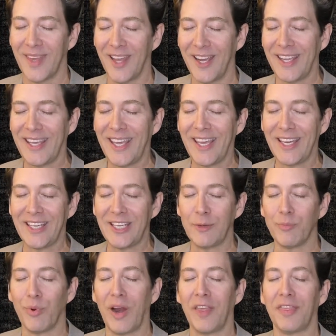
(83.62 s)
Again,
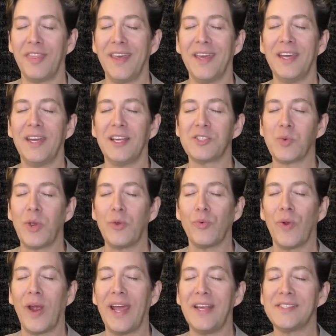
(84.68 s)
deep breath in as we
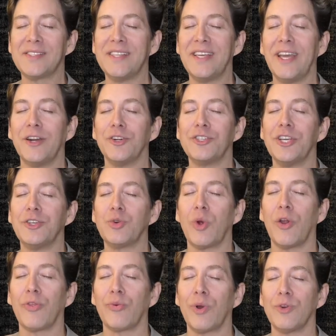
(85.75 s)
raise the energy to
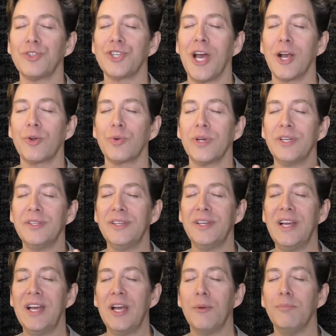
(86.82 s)
our throat chakra.
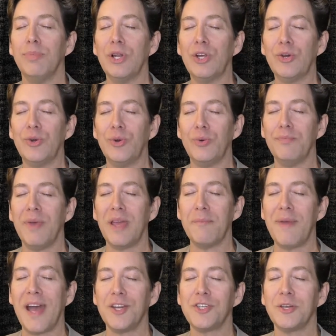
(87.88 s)
Blue,
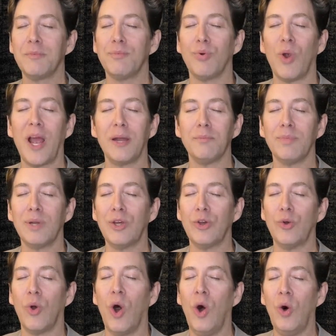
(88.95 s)
imagine bright
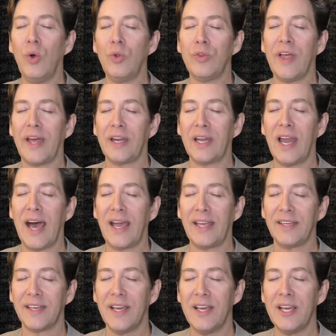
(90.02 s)
blue. Hold that
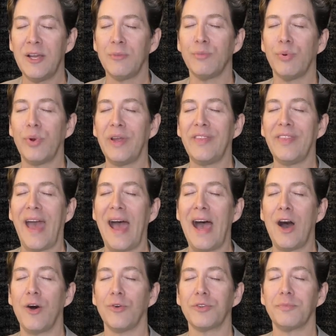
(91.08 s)
light. Breathe
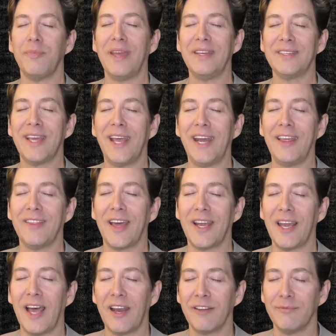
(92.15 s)
out, maintaining that
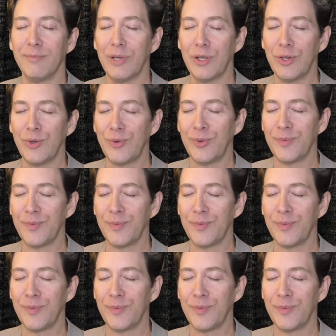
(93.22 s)
light of blue.